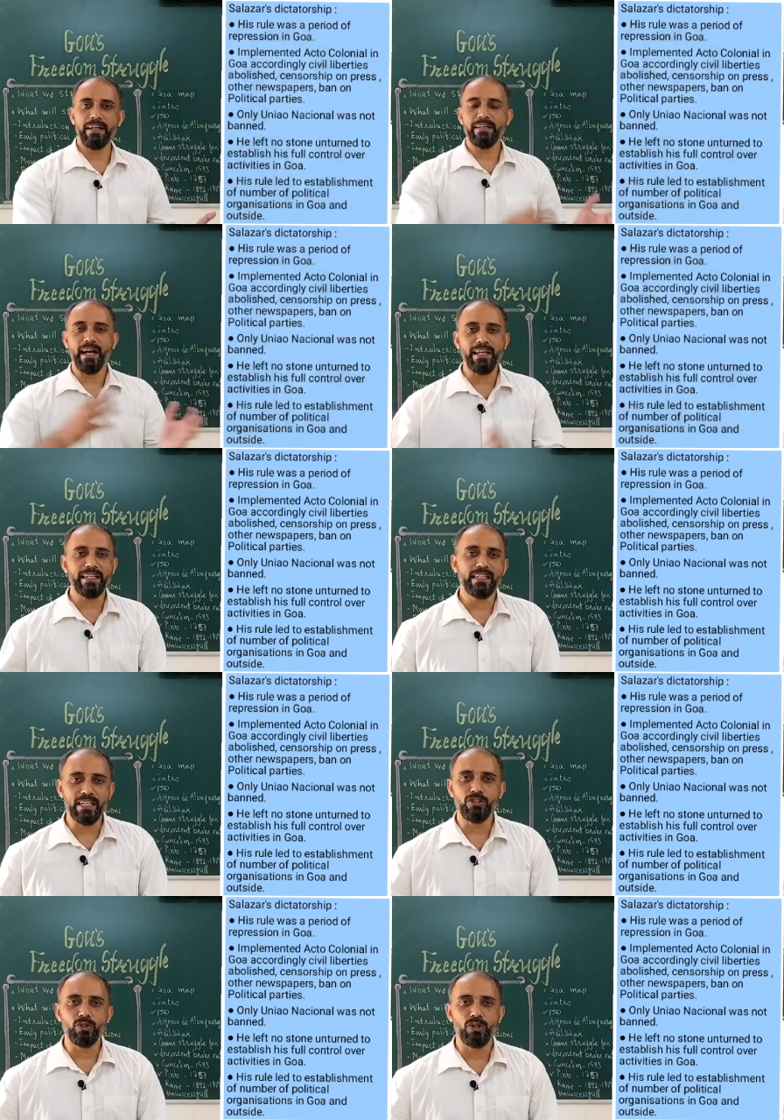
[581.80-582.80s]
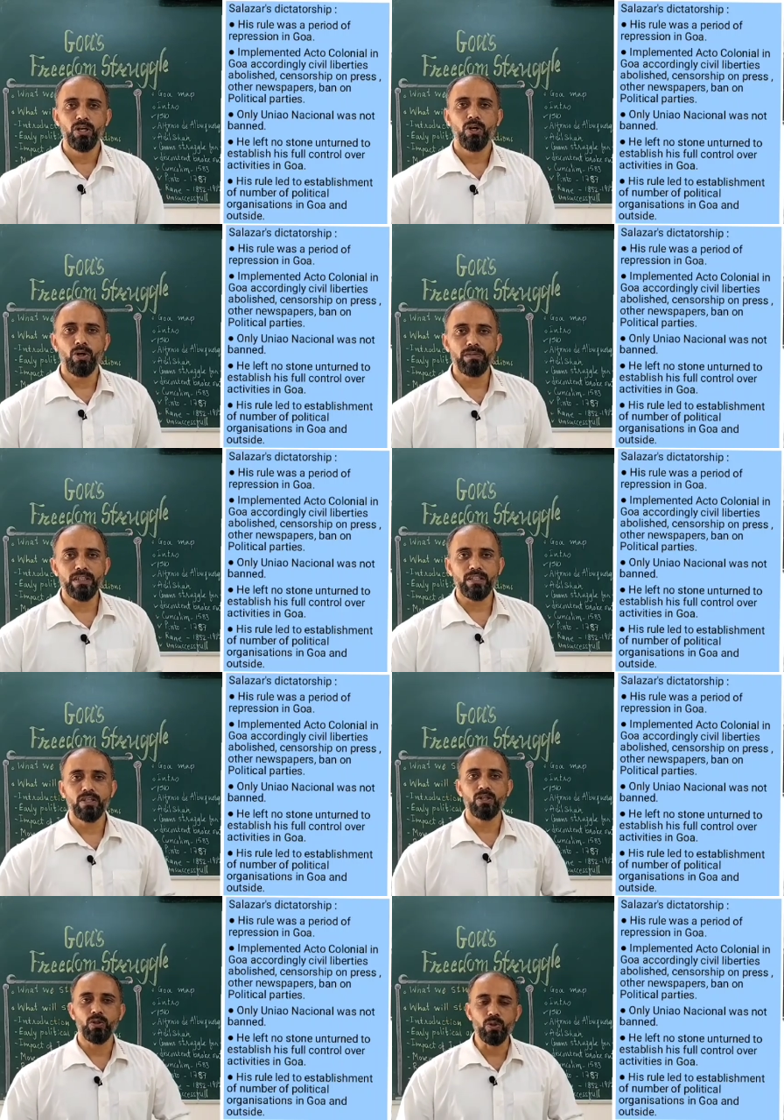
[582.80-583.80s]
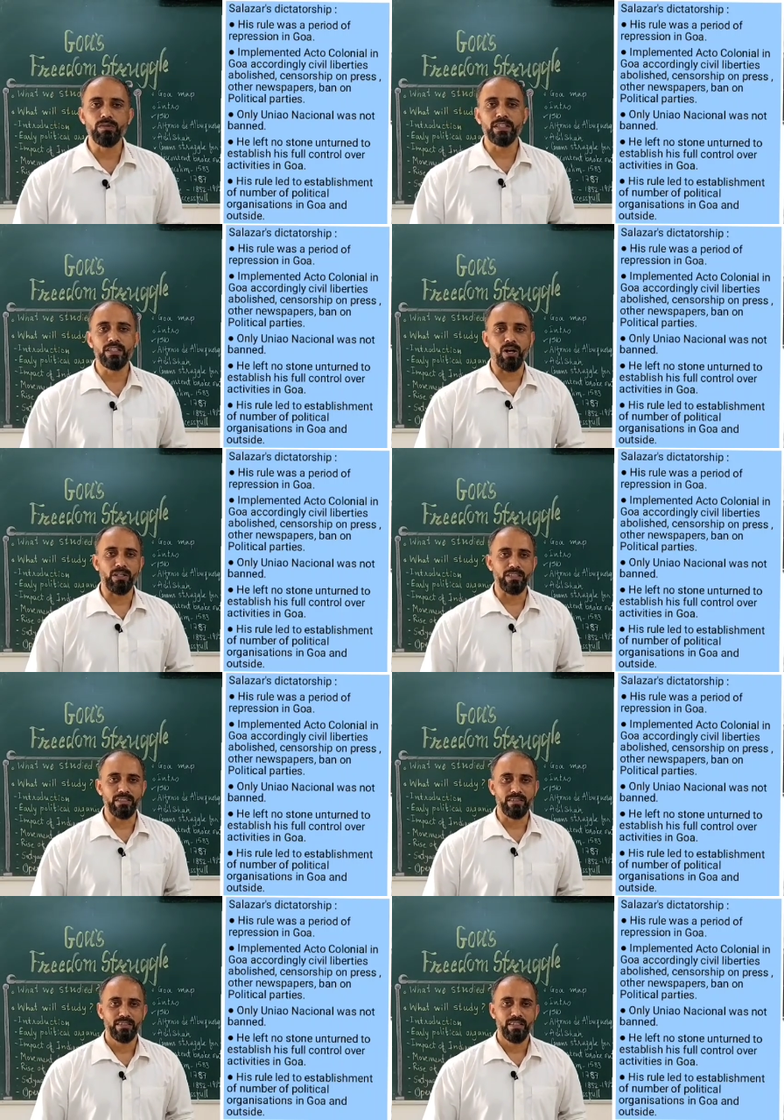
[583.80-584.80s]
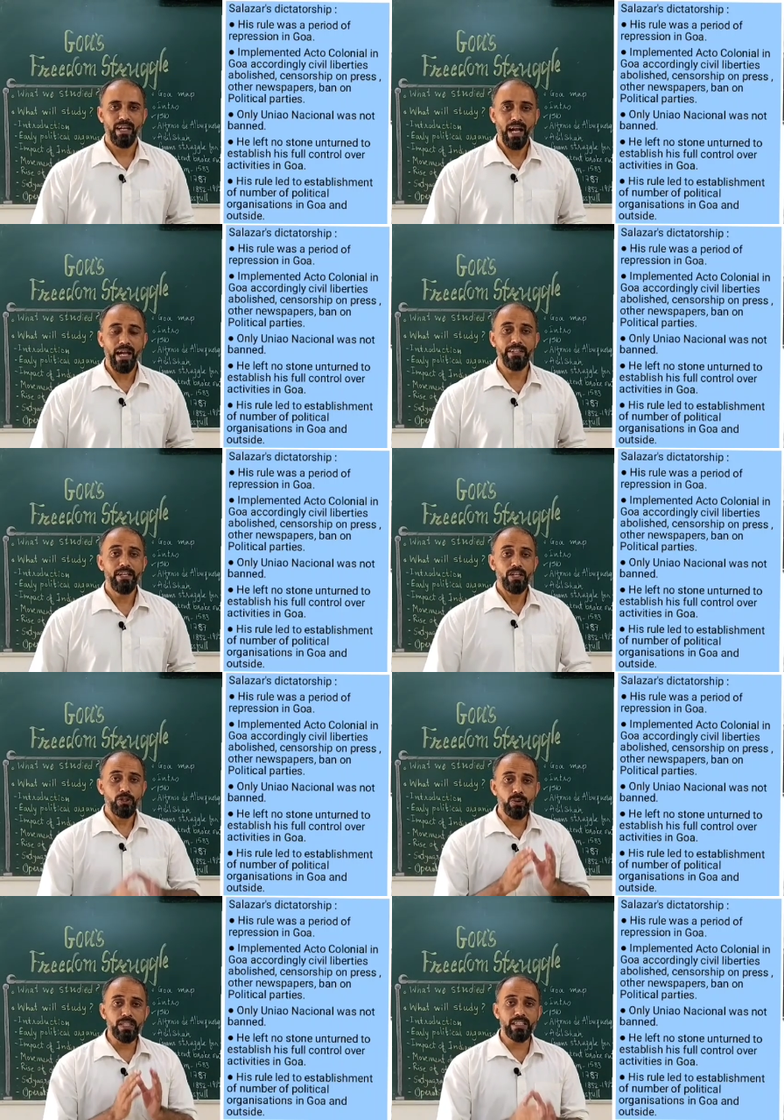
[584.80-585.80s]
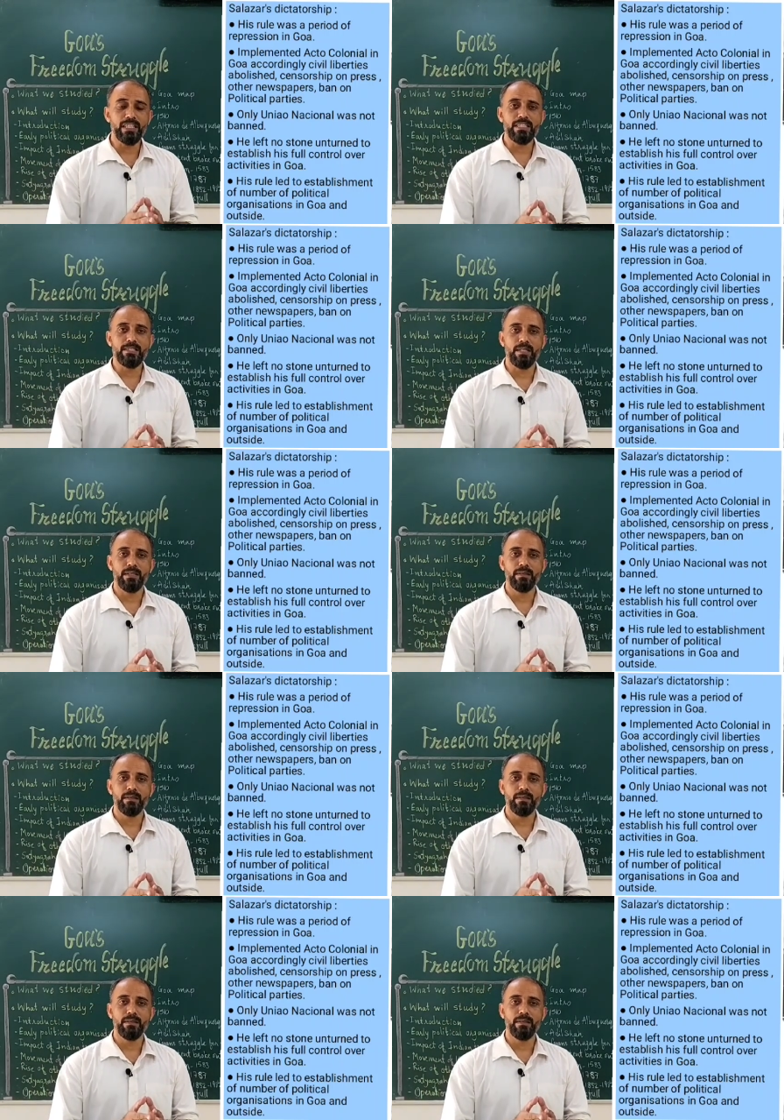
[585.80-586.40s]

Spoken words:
a direct control over Goan colony, and during his